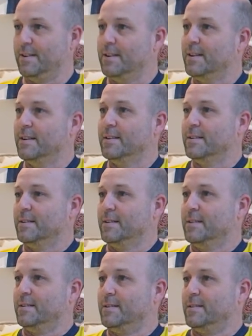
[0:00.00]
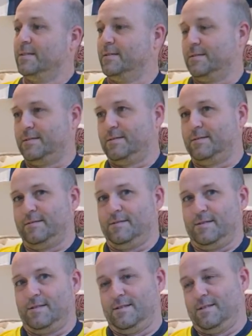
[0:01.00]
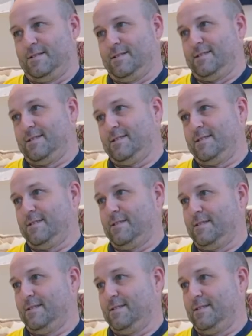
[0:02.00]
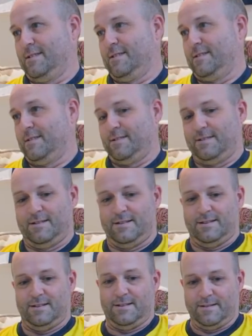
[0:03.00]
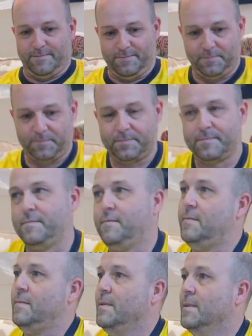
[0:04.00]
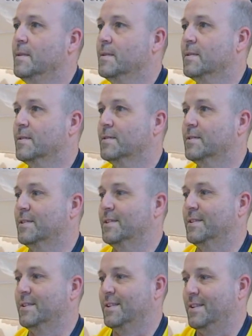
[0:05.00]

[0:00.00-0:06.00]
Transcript: This person isn't speaking.